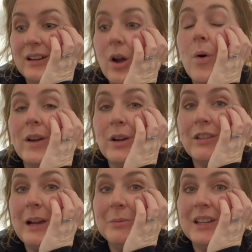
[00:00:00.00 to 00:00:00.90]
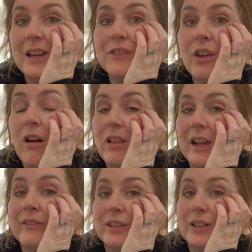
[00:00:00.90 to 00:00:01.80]
Oh, and I wrapped gifts all
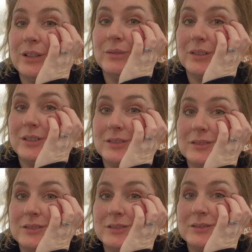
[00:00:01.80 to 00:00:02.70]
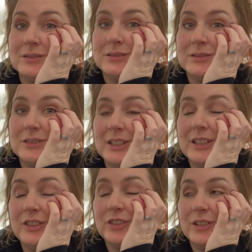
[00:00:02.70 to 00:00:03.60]
afternoon. I
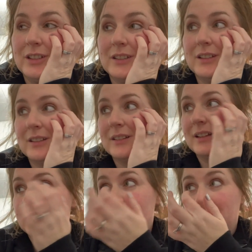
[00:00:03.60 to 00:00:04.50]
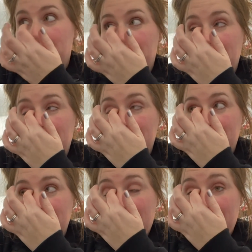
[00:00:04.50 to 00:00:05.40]
didn't show you this because like they were in
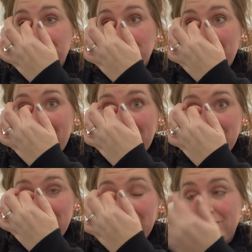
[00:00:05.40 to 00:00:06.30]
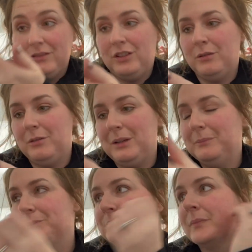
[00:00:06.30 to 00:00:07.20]
like actual packaging, you know what I
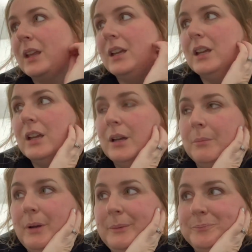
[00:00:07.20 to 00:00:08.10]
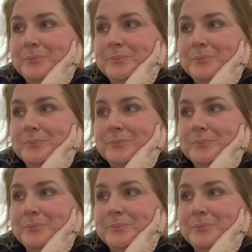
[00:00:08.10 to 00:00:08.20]
mean? But